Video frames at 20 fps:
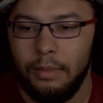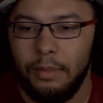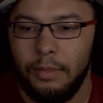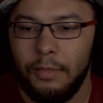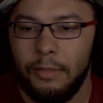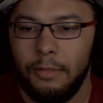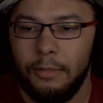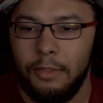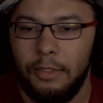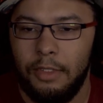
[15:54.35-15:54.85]

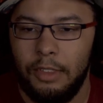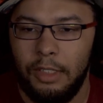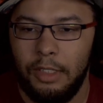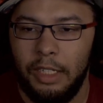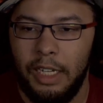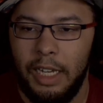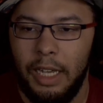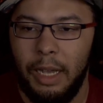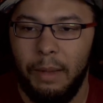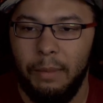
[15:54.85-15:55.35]
So
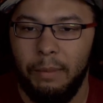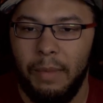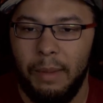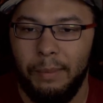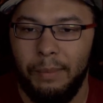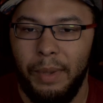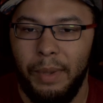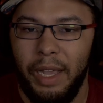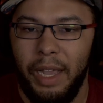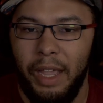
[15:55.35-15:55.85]
yeah, I'm, I'm
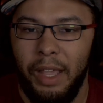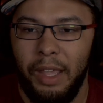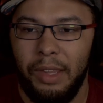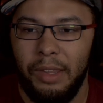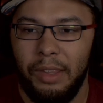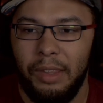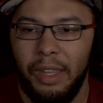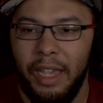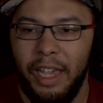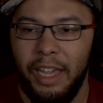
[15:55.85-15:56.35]
betting
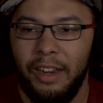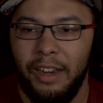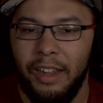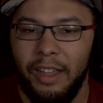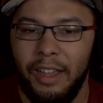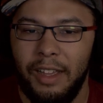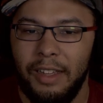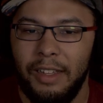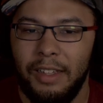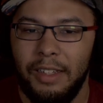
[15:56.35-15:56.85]
that uh,
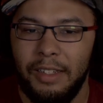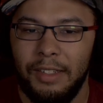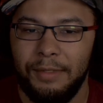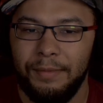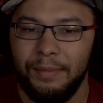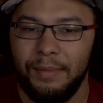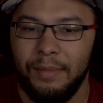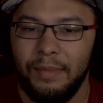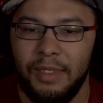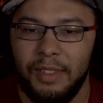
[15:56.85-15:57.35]

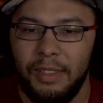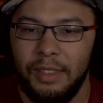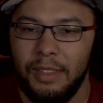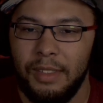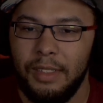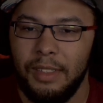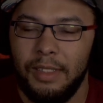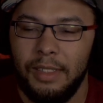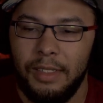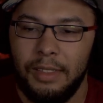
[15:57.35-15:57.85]

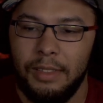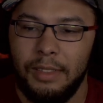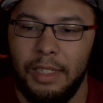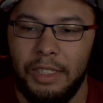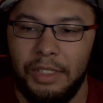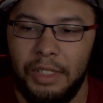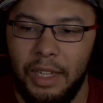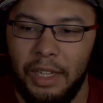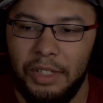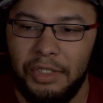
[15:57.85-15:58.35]
I
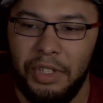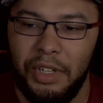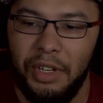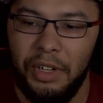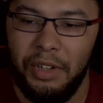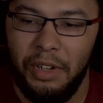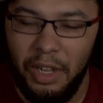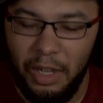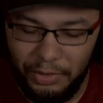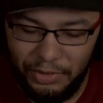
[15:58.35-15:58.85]
should I should have
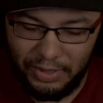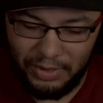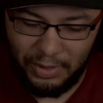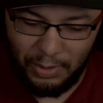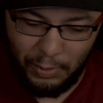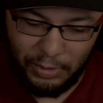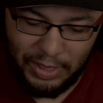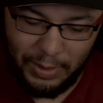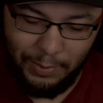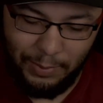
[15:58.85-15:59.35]
known something
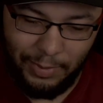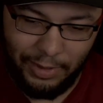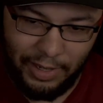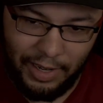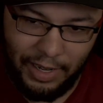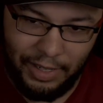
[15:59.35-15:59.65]
was up when I